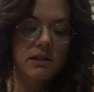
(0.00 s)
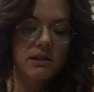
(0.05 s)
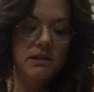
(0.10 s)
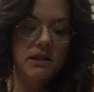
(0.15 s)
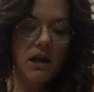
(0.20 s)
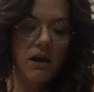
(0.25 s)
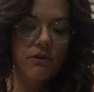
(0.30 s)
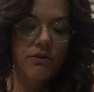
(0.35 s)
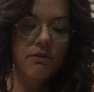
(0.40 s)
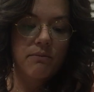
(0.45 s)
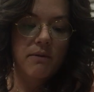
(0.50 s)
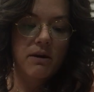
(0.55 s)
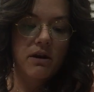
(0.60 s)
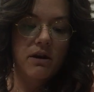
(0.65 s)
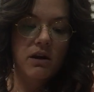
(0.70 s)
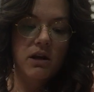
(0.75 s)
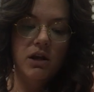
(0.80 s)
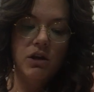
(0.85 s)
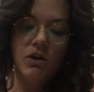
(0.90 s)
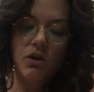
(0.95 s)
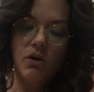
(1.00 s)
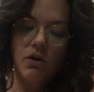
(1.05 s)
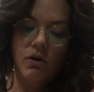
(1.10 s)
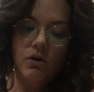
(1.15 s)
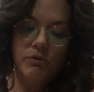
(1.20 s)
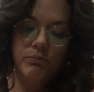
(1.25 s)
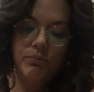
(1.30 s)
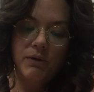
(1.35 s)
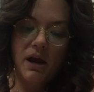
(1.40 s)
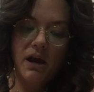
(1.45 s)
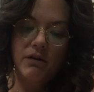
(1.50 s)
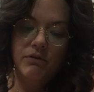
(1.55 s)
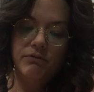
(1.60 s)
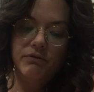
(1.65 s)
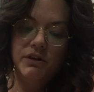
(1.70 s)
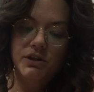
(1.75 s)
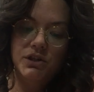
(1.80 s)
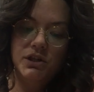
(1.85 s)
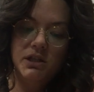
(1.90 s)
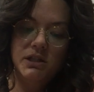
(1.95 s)
South American gold brought
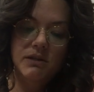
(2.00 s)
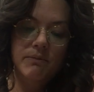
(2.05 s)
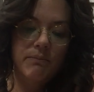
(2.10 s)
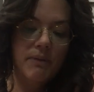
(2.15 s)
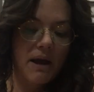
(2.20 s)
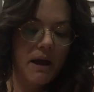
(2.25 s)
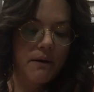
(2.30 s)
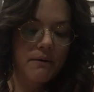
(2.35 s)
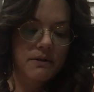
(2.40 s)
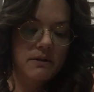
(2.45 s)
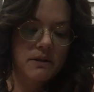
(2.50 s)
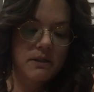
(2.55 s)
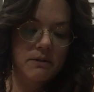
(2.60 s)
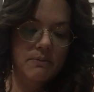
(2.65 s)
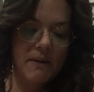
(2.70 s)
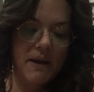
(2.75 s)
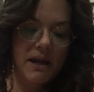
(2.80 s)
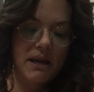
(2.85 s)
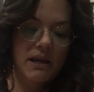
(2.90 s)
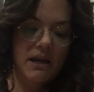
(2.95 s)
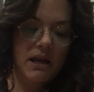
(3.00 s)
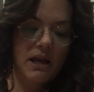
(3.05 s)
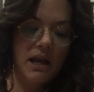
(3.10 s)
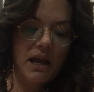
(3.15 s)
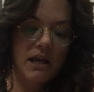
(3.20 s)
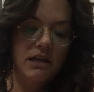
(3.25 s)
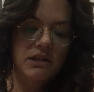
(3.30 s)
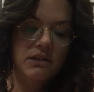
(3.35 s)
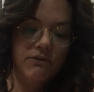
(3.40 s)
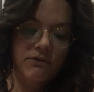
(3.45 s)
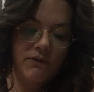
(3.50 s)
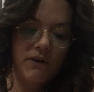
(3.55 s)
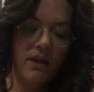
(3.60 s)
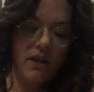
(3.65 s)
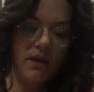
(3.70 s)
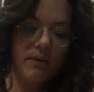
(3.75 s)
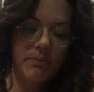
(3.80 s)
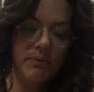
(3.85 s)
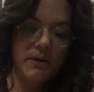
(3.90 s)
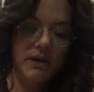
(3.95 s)
riches and power to Spain and to
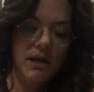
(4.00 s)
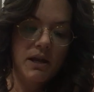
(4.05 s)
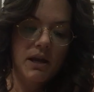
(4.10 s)
Philip,